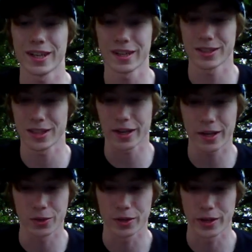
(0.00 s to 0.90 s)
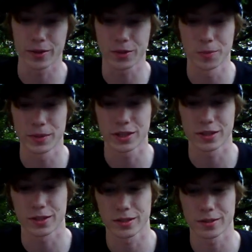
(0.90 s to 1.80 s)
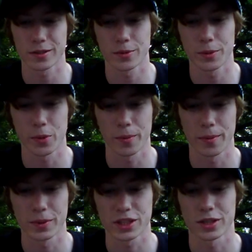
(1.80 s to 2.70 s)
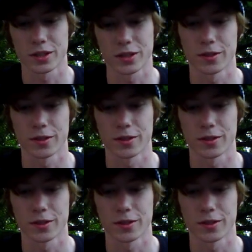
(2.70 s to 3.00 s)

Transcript: And it's like I go there and go missing, report my missing